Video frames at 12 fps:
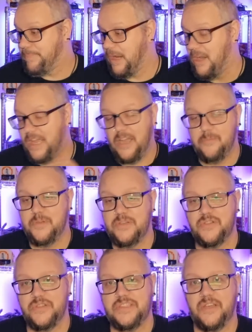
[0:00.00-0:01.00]
I hope you
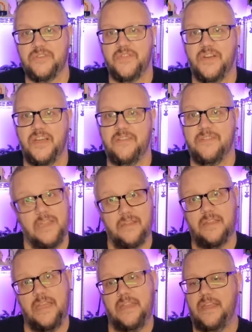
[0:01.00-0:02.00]
enjoyed those 5,
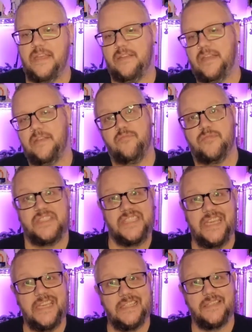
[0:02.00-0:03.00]

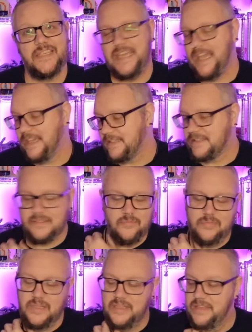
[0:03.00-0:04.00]
6, I guess,
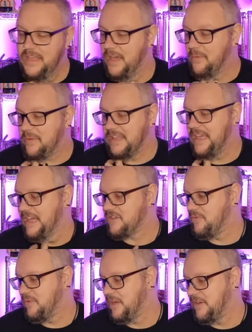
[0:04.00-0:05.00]
with the
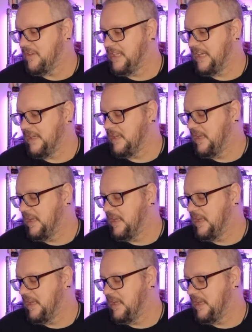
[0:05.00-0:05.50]
extra one on there.